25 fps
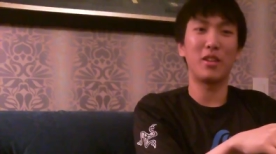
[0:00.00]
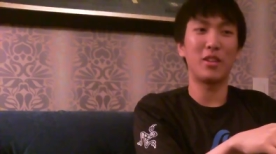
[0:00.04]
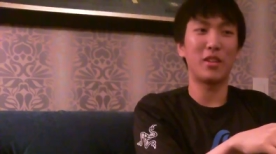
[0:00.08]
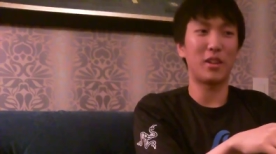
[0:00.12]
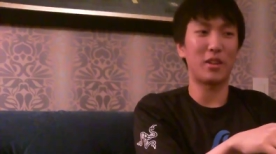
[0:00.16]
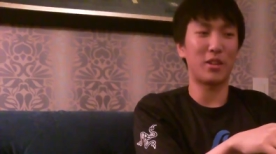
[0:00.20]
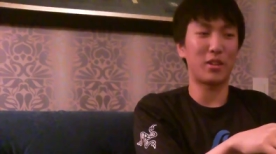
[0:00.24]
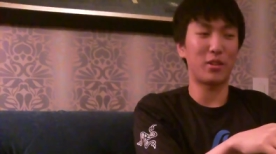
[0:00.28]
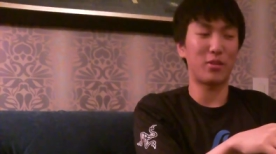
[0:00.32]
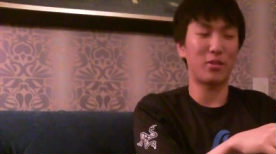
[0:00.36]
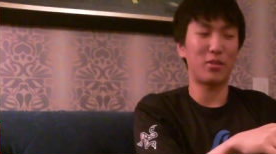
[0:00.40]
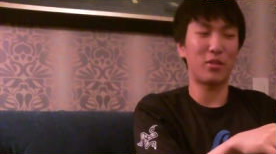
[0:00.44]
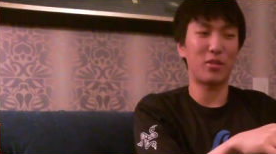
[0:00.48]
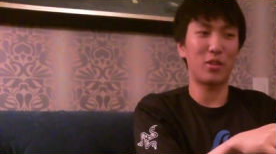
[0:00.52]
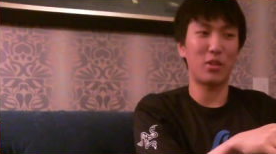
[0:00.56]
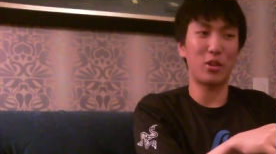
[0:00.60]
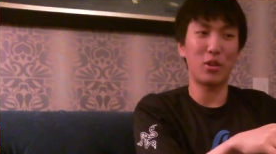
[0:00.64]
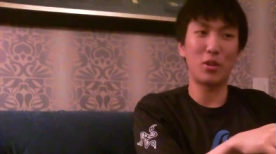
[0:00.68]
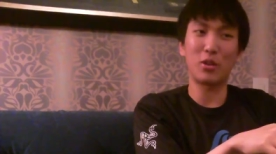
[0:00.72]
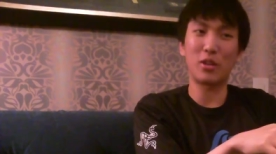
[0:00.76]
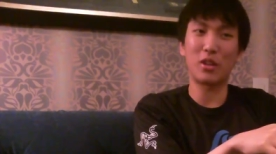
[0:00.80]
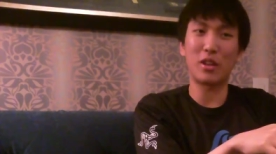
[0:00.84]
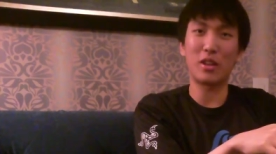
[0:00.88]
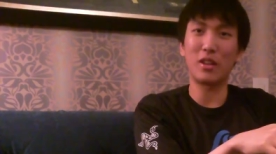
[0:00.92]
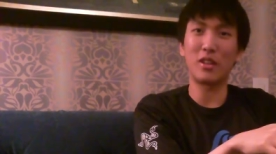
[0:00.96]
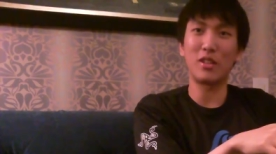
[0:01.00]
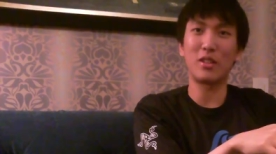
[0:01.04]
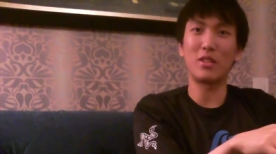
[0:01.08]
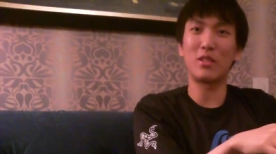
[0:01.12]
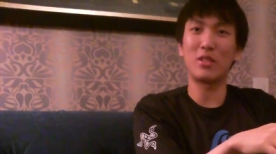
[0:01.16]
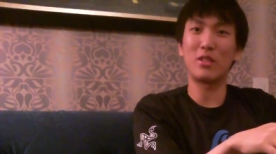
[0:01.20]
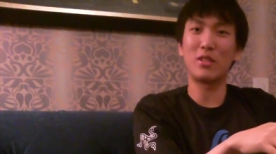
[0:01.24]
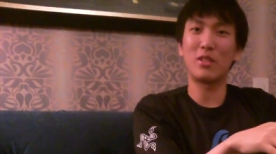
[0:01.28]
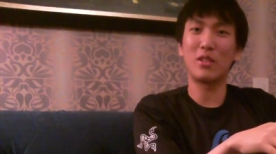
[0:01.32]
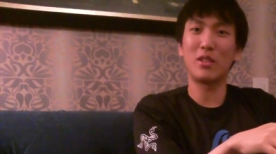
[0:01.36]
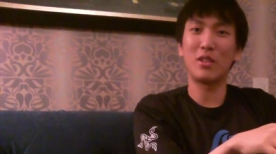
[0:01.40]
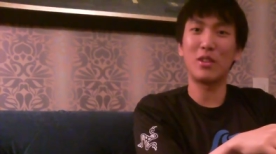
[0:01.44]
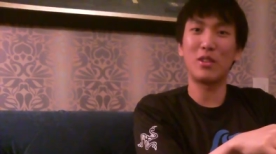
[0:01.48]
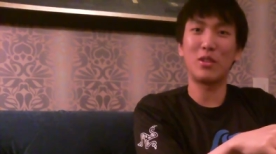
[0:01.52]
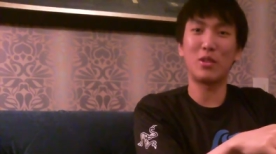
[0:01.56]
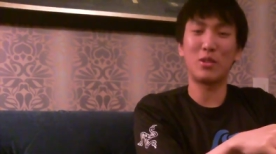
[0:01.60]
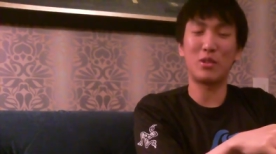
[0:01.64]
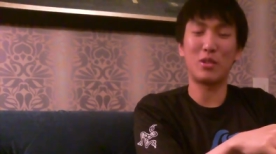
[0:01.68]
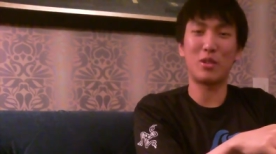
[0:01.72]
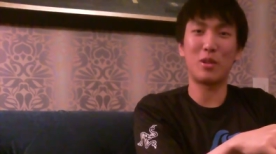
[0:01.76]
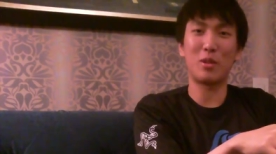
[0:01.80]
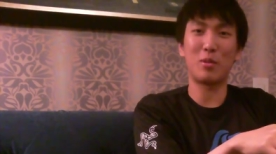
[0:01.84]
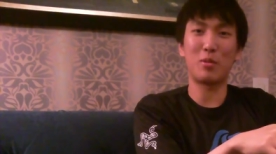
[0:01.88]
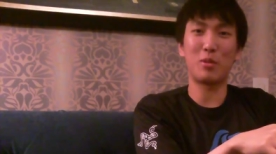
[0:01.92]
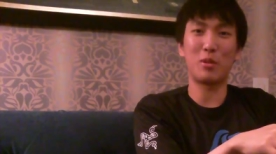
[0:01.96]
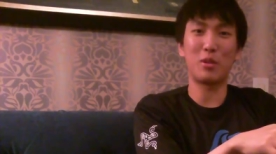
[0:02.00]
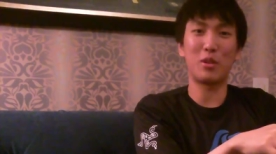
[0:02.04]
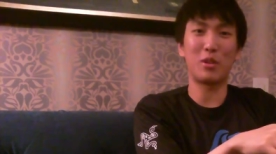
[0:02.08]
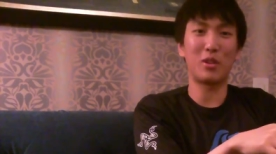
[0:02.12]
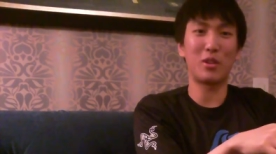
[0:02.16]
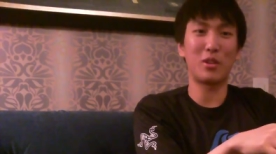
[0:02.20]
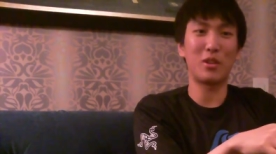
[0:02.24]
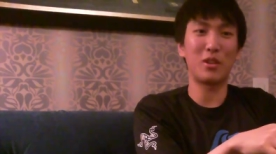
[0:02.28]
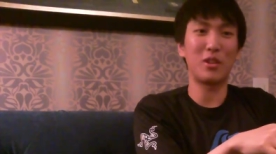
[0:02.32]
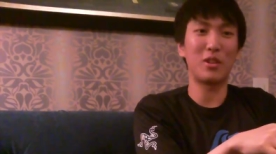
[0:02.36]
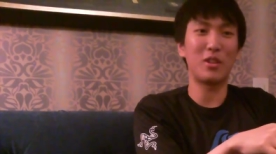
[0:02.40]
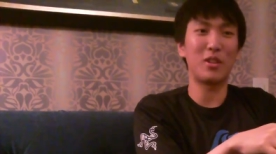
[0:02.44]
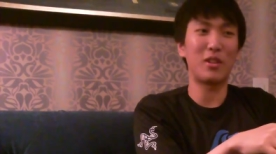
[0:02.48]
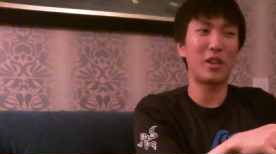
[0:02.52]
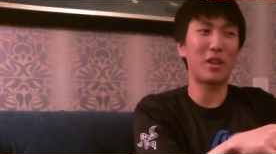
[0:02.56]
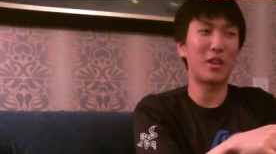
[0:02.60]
like little kids who seem really good.